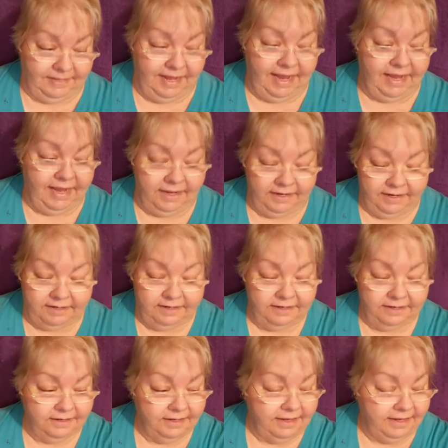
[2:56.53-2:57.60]
and
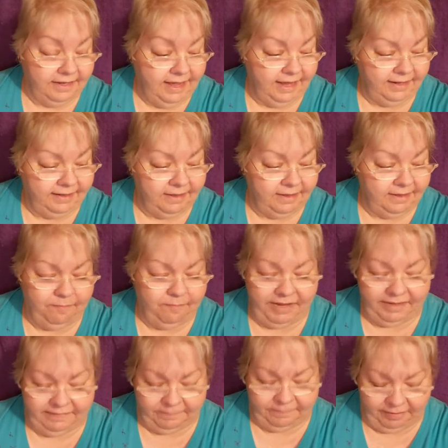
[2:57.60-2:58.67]
got the
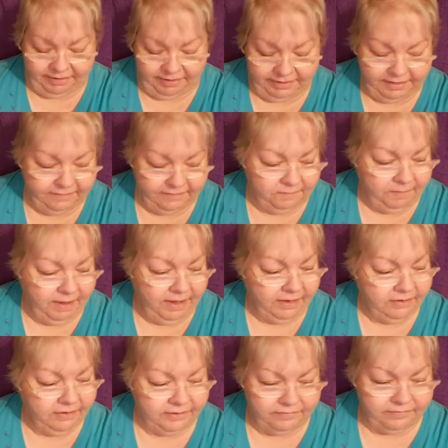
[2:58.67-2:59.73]
best parking spot.
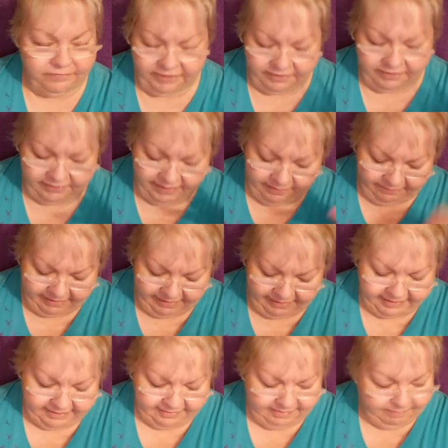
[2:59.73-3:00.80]
Couldn't figure out why I
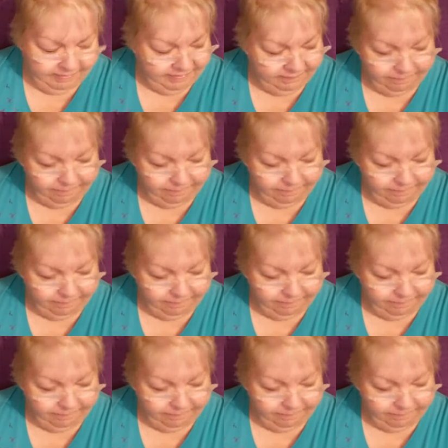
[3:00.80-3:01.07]
got the best